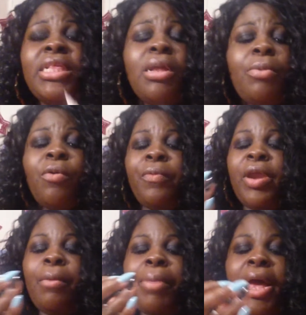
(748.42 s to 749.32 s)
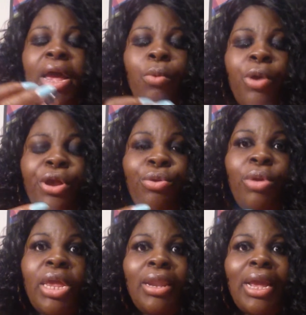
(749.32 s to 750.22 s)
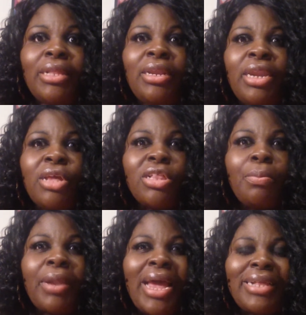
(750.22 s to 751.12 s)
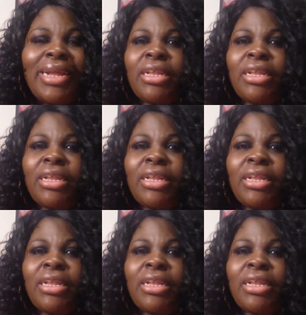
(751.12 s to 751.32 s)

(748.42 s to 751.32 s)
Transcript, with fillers: this up over there by where you get like the nail supplies,